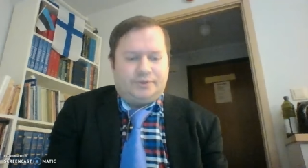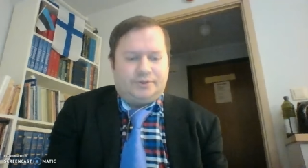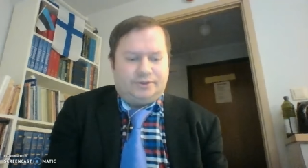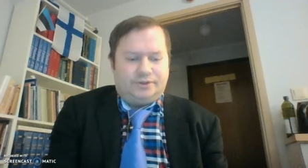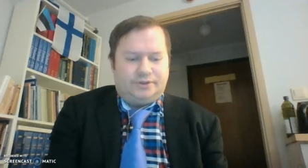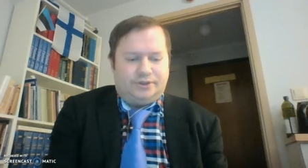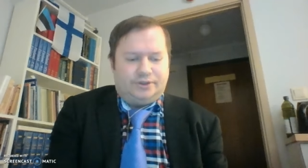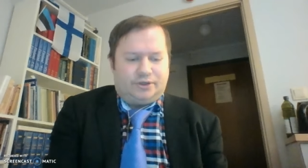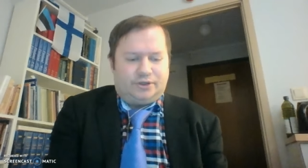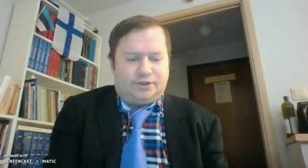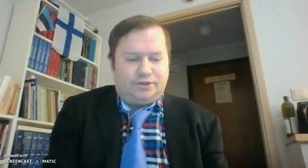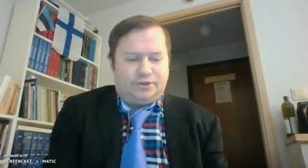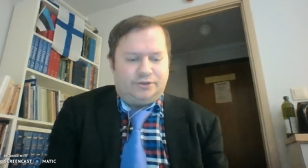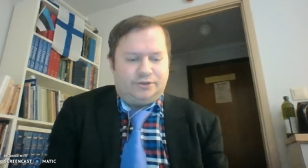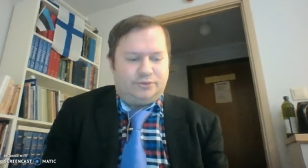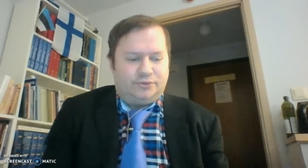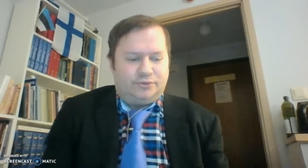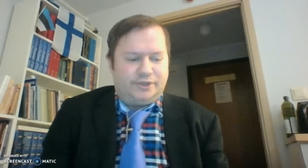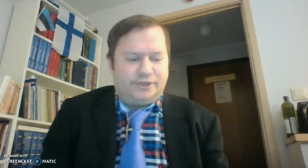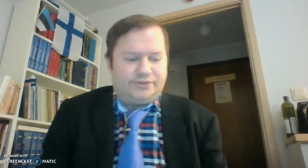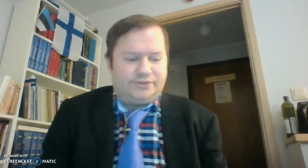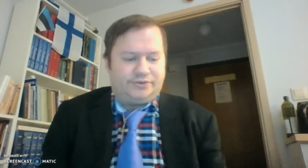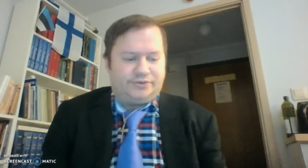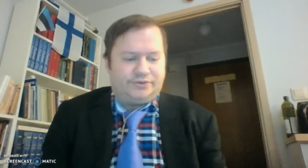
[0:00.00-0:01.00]

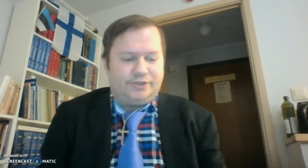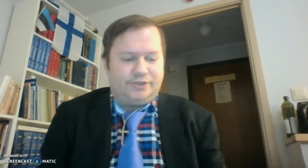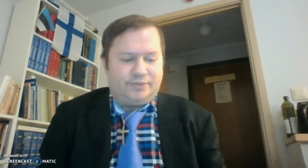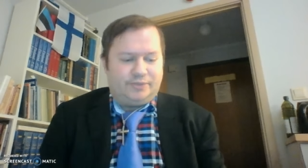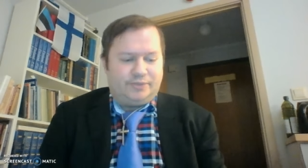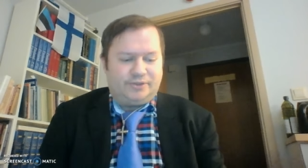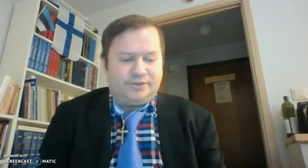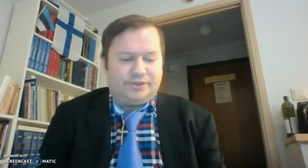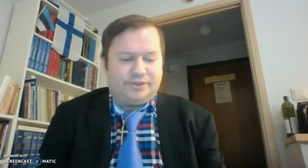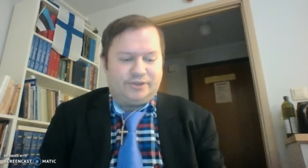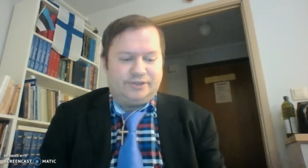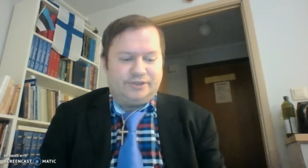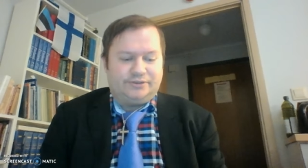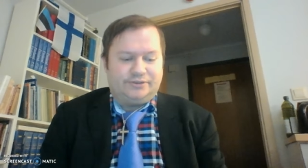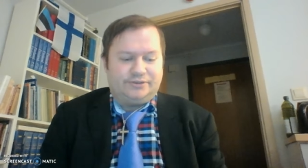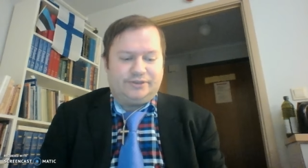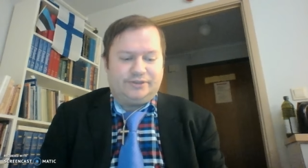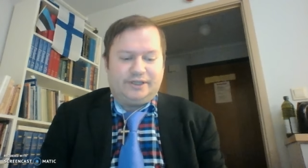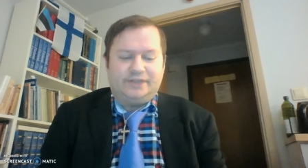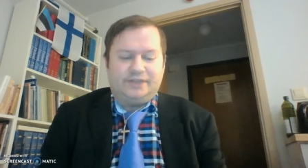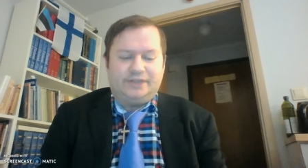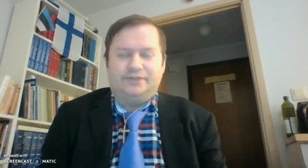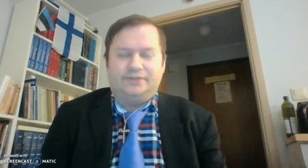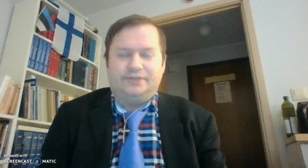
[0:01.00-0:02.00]
non-Western immigrants
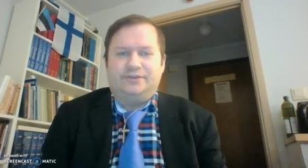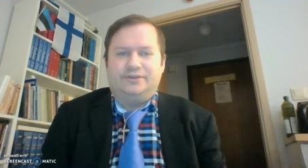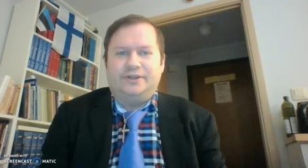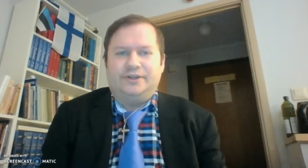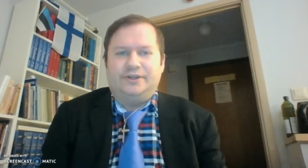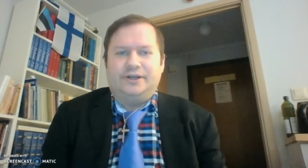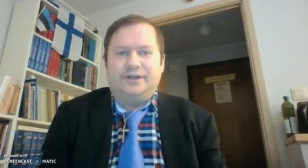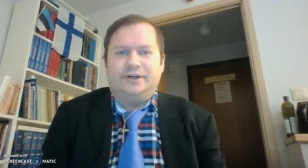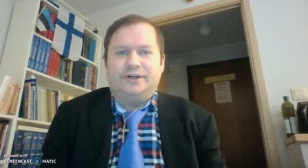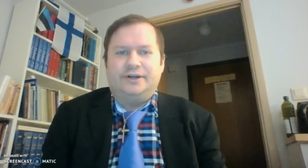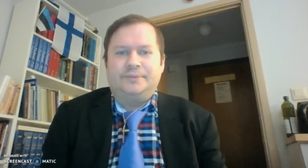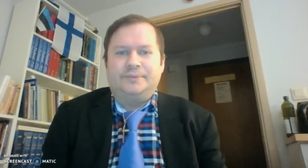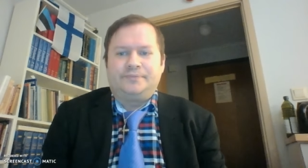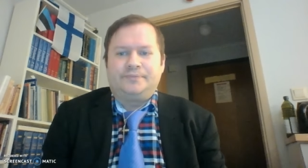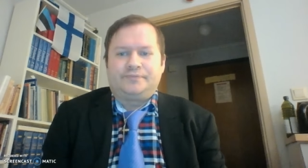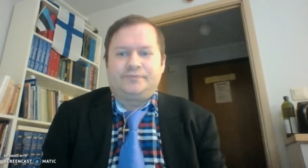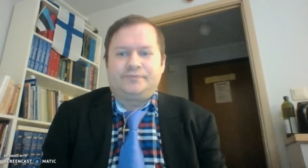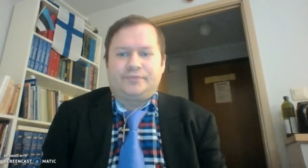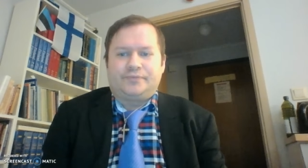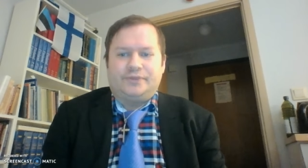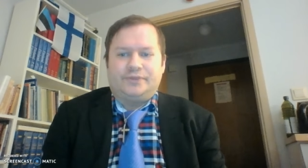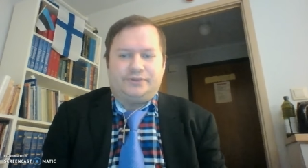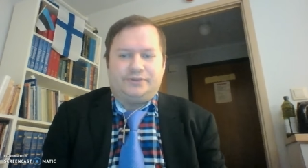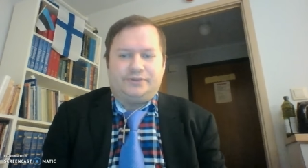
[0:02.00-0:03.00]
and their
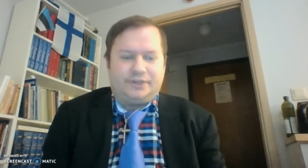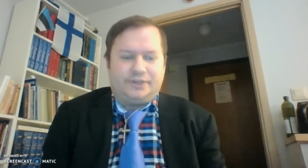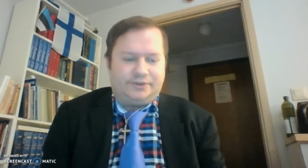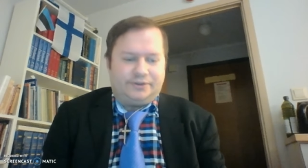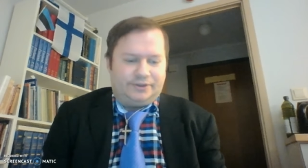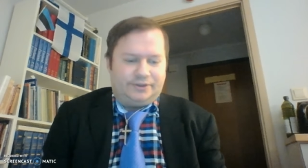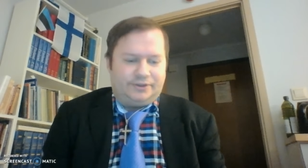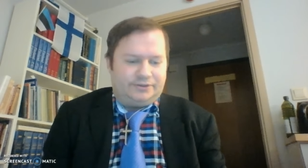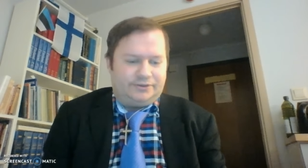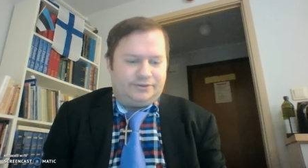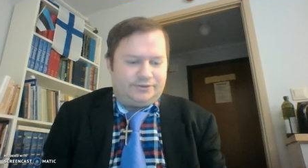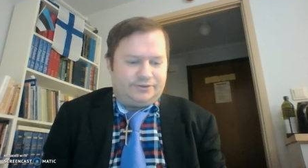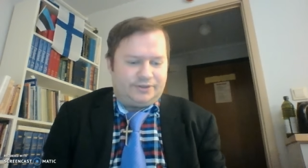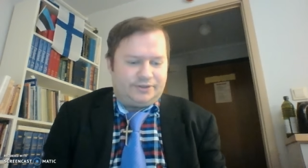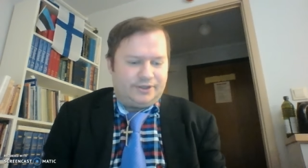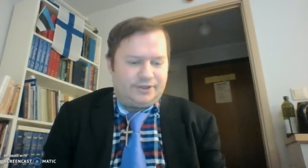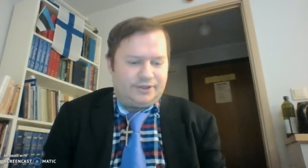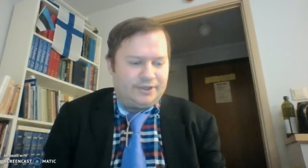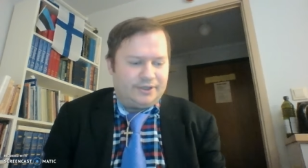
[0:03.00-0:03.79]
descendants.